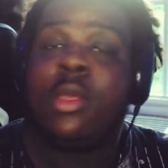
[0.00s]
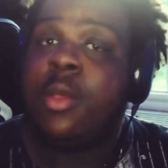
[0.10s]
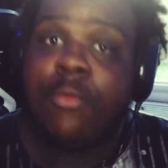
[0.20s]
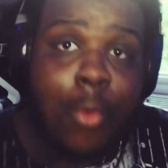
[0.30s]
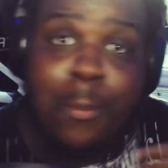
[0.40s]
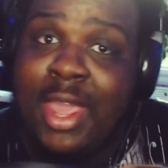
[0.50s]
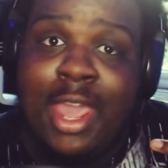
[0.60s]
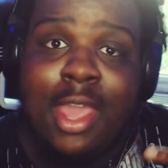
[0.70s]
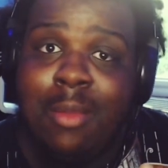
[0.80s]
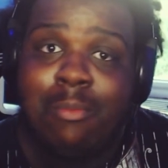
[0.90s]
For
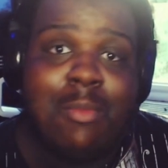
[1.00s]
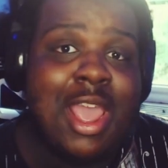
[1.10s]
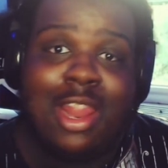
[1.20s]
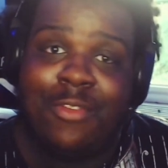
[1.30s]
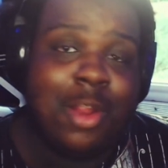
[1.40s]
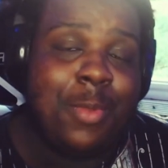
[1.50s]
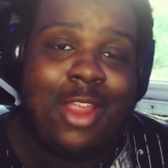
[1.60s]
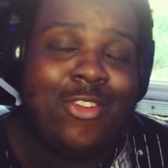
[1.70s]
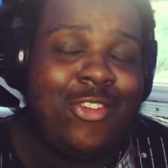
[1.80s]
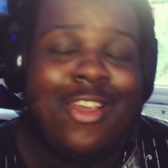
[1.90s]
me, my elevator
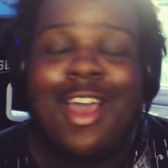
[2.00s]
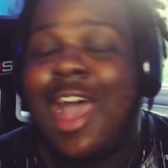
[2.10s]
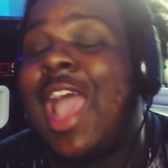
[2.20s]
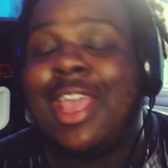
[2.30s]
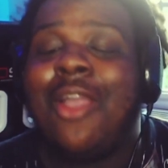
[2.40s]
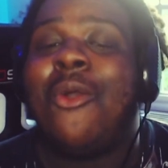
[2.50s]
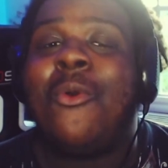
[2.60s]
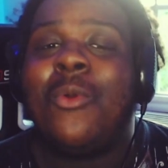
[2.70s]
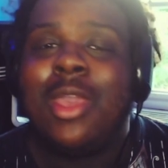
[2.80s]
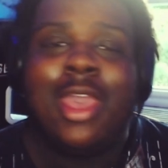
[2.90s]
pitch, I
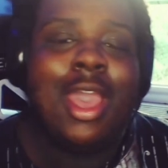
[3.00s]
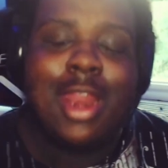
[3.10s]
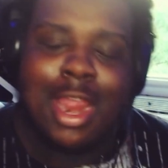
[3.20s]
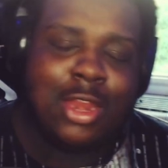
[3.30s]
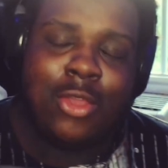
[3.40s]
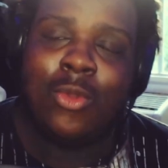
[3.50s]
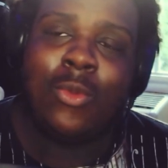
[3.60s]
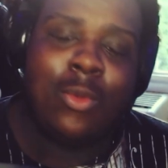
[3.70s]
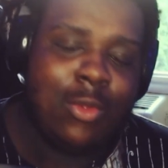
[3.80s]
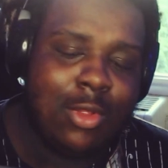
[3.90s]
go and I
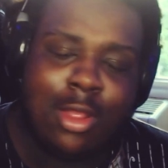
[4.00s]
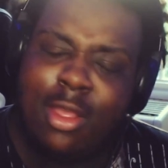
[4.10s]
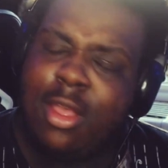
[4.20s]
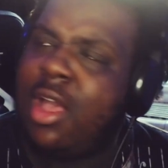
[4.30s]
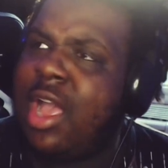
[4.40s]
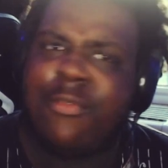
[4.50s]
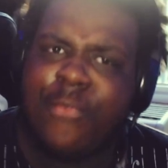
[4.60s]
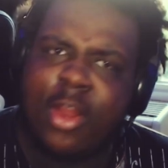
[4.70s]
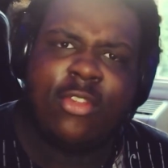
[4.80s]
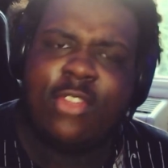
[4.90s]
do
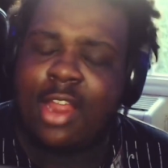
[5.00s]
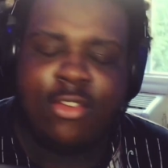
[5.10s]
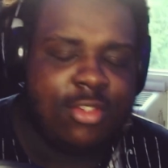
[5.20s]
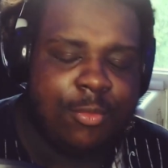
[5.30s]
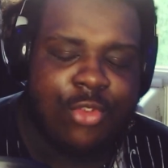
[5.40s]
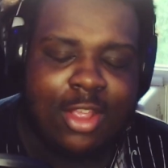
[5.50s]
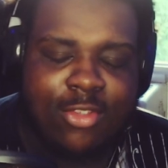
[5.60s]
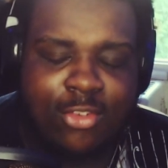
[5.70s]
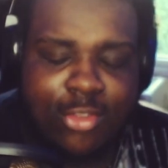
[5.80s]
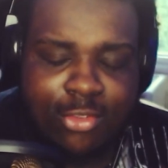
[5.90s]
some
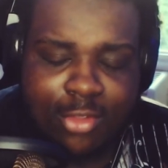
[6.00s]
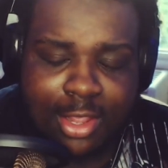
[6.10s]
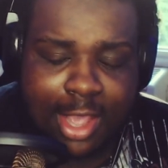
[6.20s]
transitions. Like I